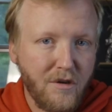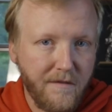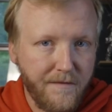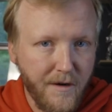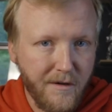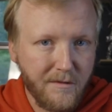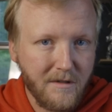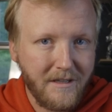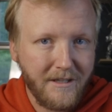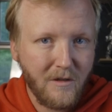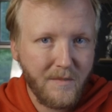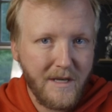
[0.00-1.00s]
your photo a
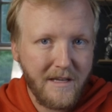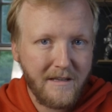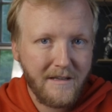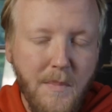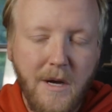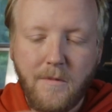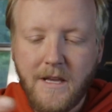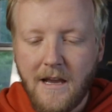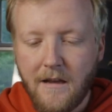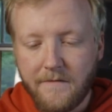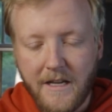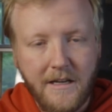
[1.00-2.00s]
little bit. But we
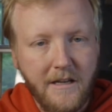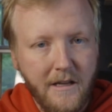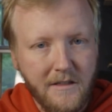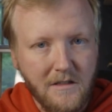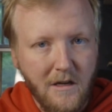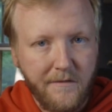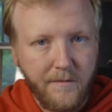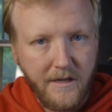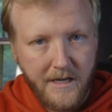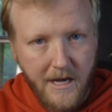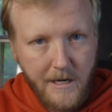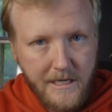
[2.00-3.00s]
have editing software
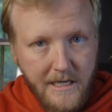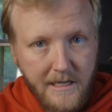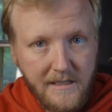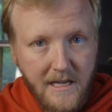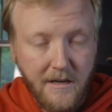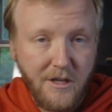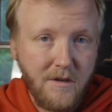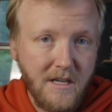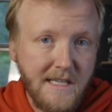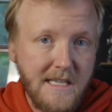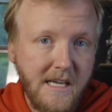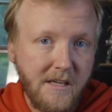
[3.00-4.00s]
nowadays that you
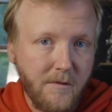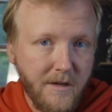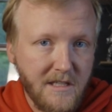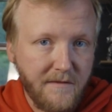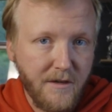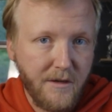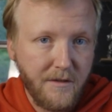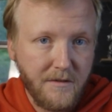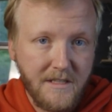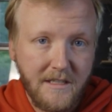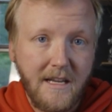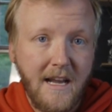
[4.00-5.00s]
can denoise
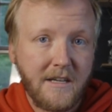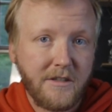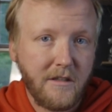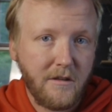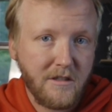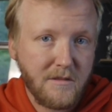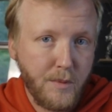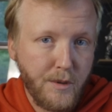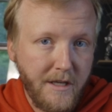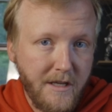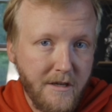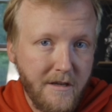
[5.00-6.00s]
photos and it actually looks
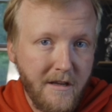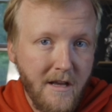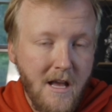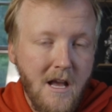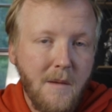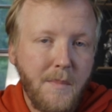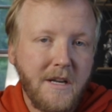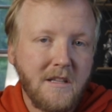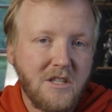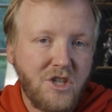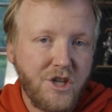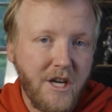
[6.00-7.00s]
pretty good. But
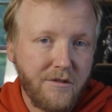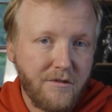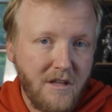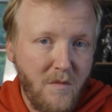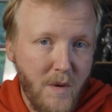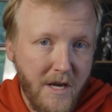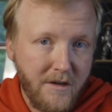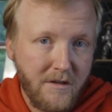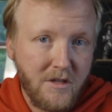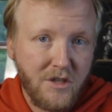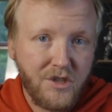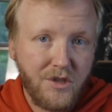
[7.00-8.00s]
it's generally better
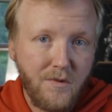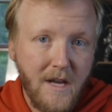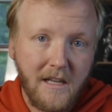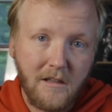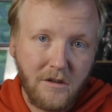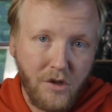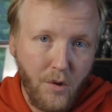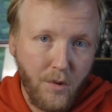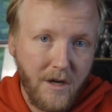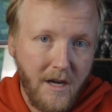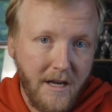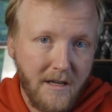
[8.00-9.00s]
to shoot at a
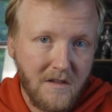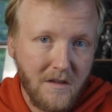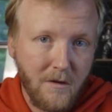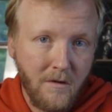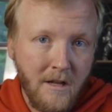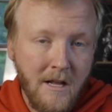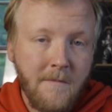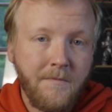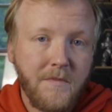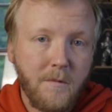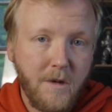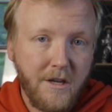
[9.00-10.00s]
lower ISO
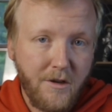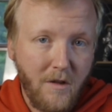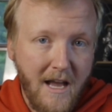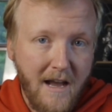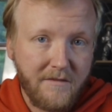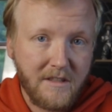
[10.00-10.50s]
where you'll have